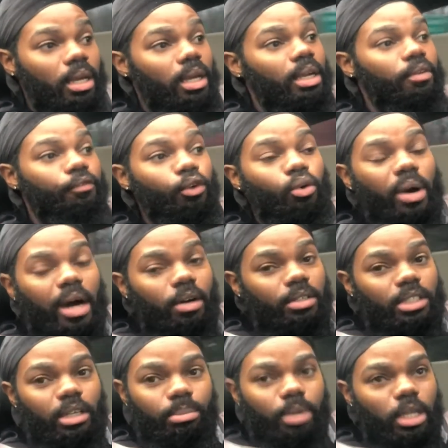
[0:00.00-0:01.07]
In a few
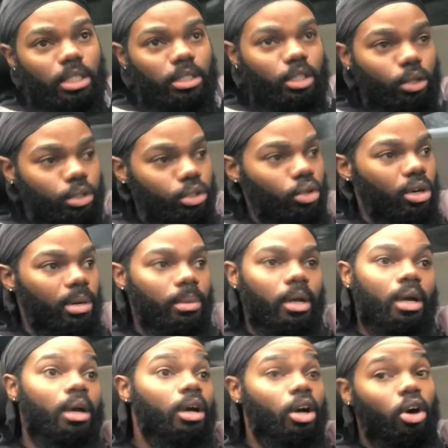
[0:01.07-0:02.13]
hours it'll be a snowstorm.
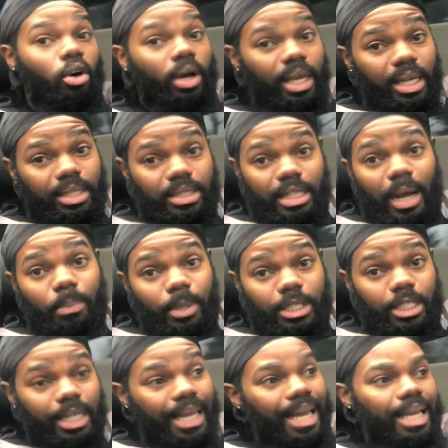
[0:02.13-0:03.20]
Go ahead, stop at
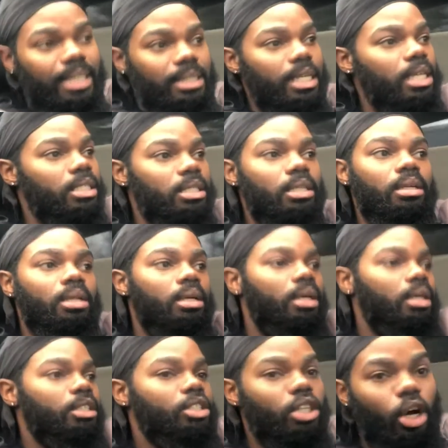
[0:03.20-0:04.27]
your gas station.
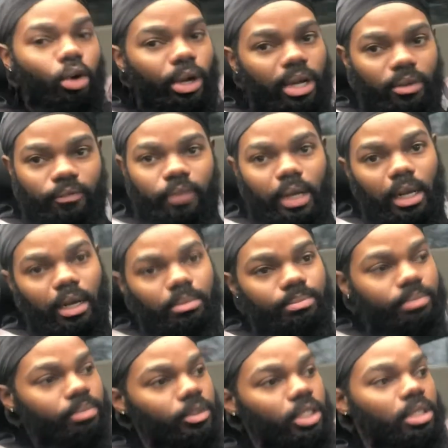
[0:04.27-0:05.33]
Just go ahead and fill up.
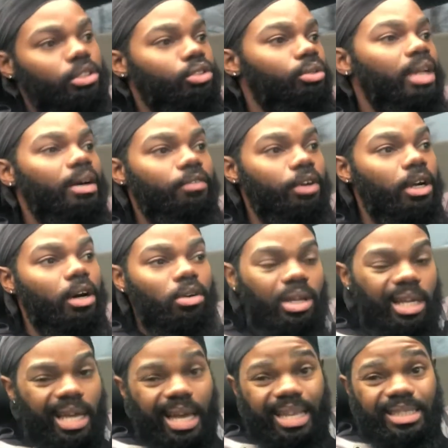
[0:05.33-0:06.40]
You never know, the
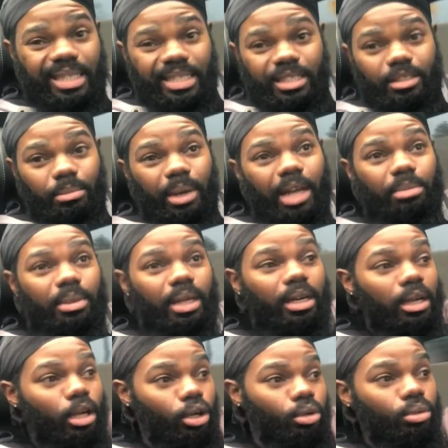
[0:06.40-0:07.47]
gas stations might be
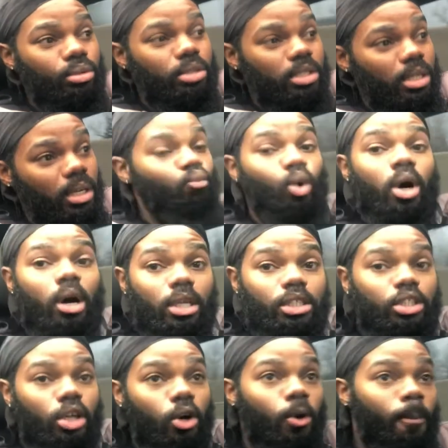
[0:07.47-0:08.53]
closed.
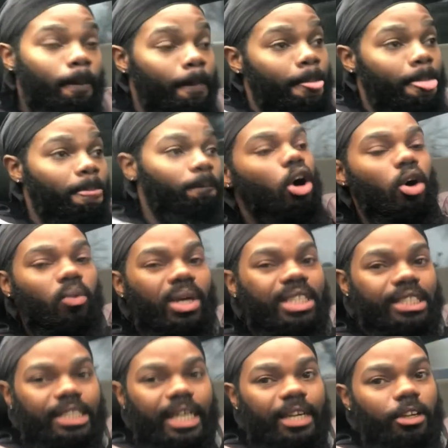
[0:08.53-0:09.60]
Also, always
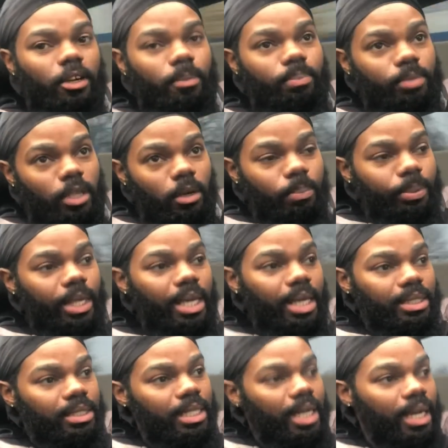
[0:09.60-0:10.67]
check your
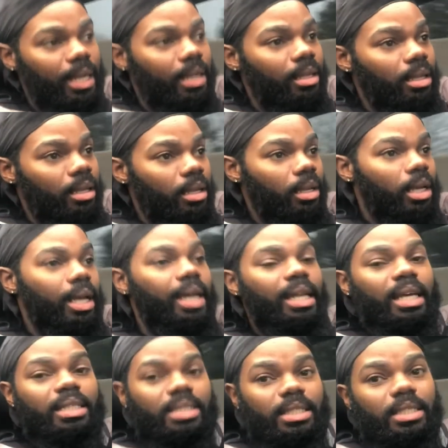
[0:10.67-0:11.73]
PSI. It
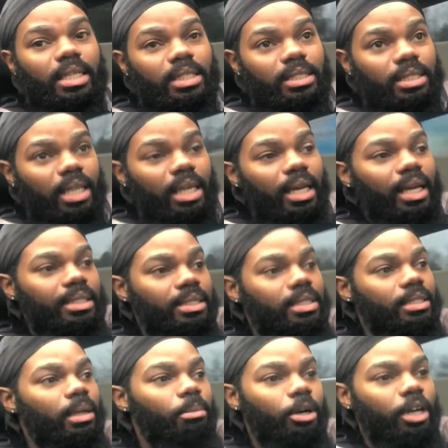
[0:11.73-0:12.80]
is a such thing as
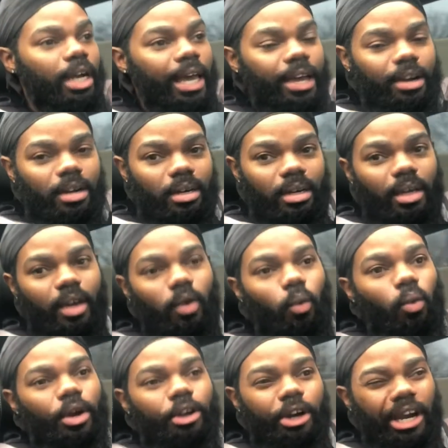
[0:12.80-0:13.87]
summer air and
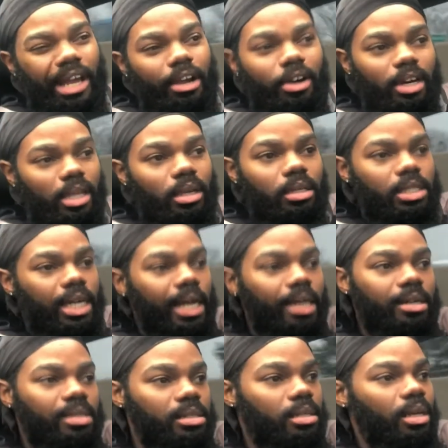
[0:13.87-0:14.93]
winter air in your
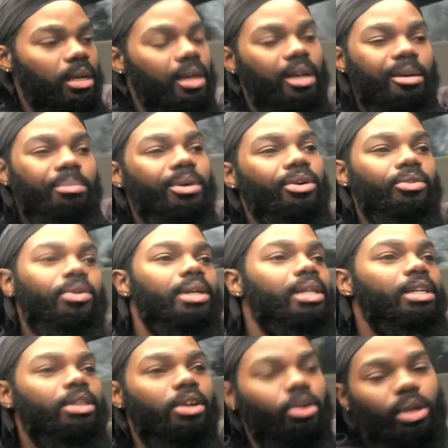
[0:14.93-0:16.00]
tires, but
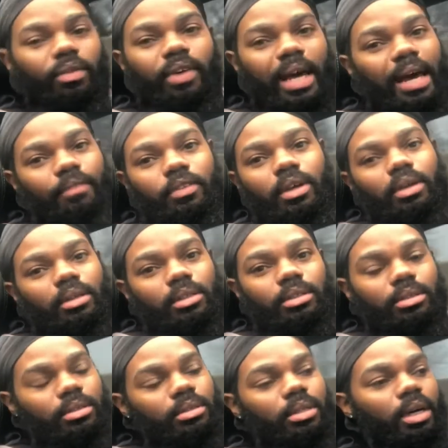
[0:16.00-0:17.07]
really you don't even have to
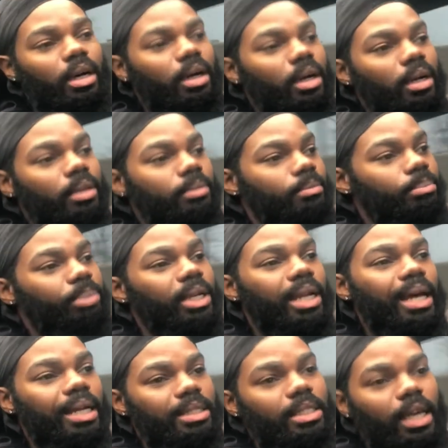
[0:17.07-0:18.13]
be
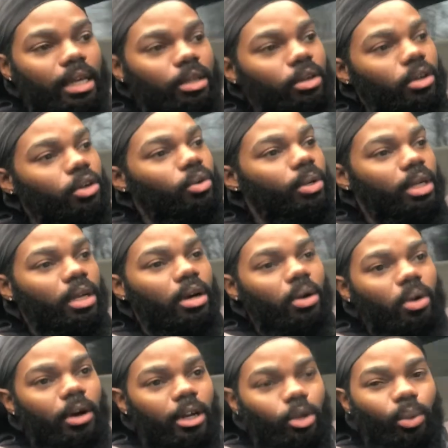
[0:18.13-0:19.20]
that technical and go
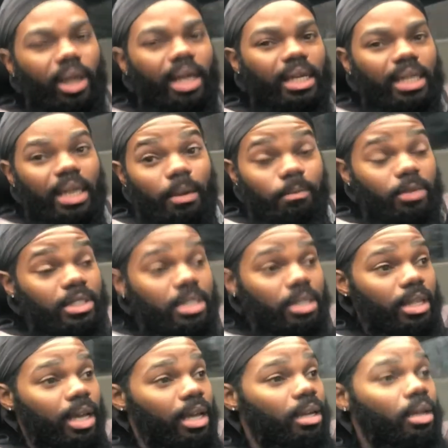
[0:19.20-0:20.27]
all the way in depth into
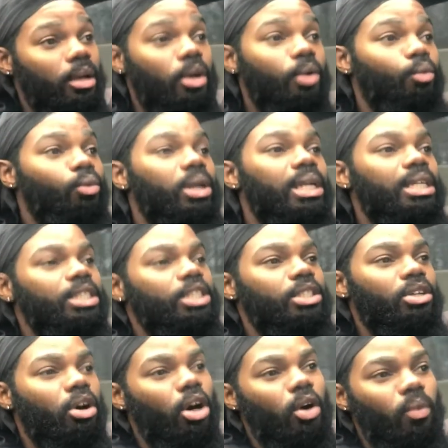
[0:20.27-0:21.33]
that. Really
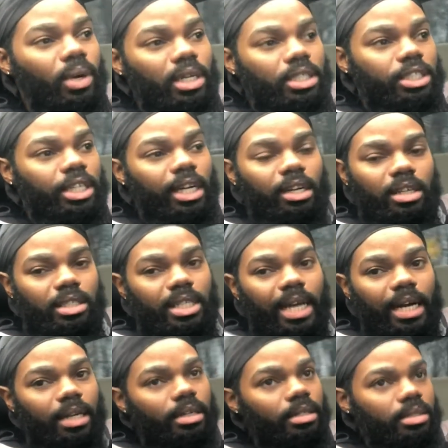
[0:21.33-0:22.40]
just always check your
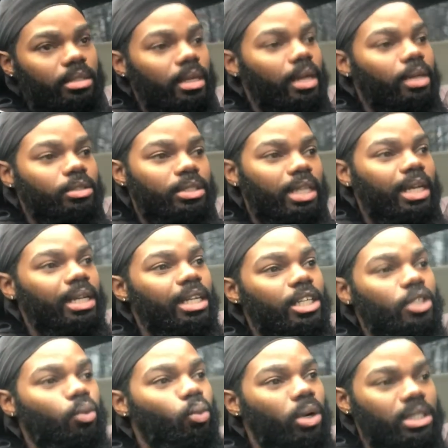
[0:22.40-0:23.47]
tires. I'll say at
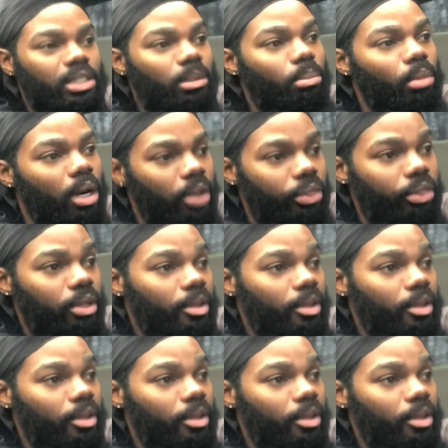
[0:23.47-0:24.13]
least once a month.